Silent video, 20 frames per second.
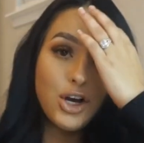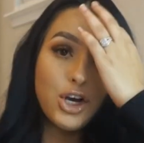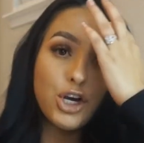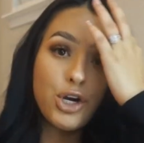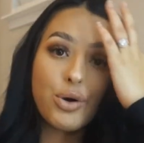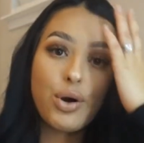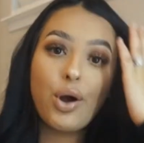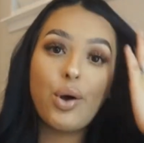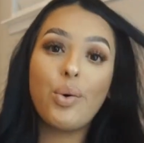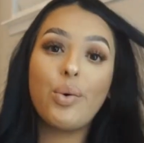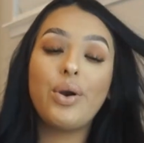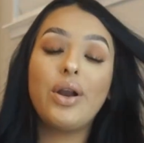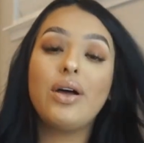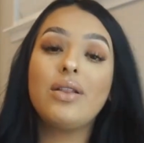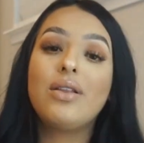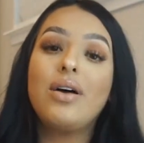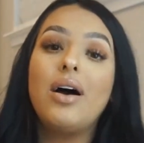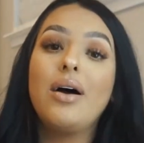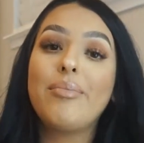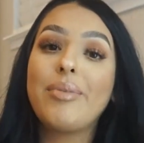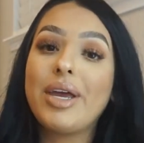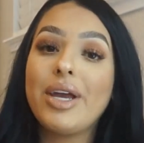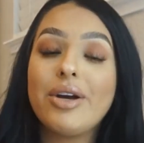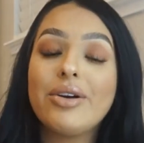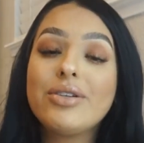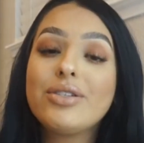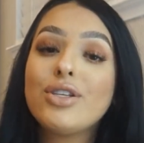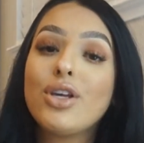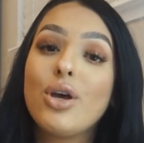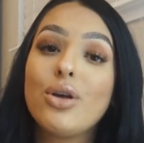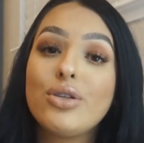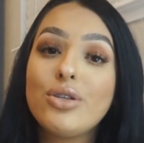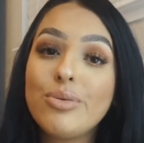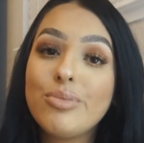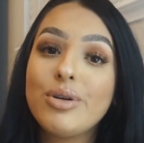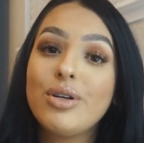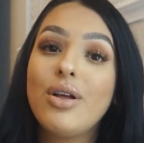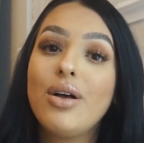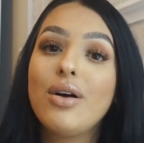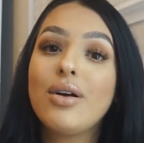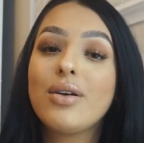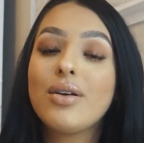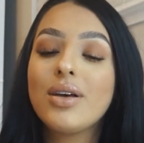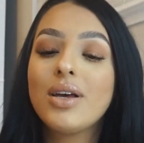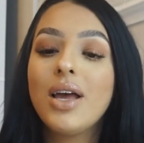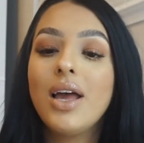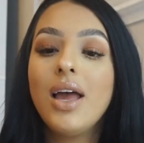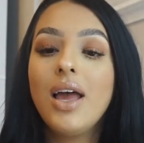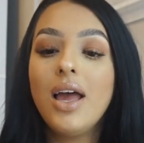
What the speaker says: grown a lot. My hair is super long.